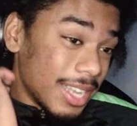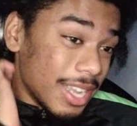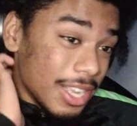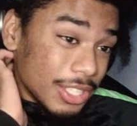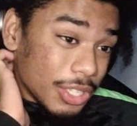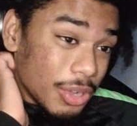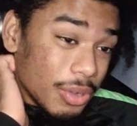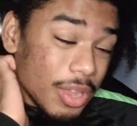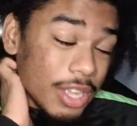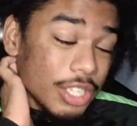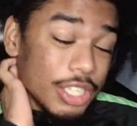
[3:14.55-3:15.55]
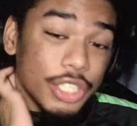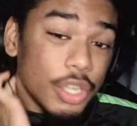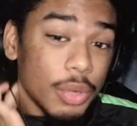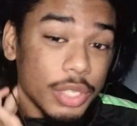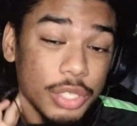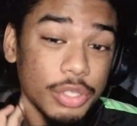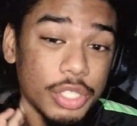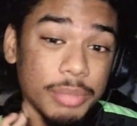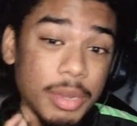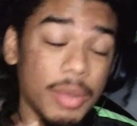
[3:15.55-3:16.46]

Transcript: So there's no excuses, bro.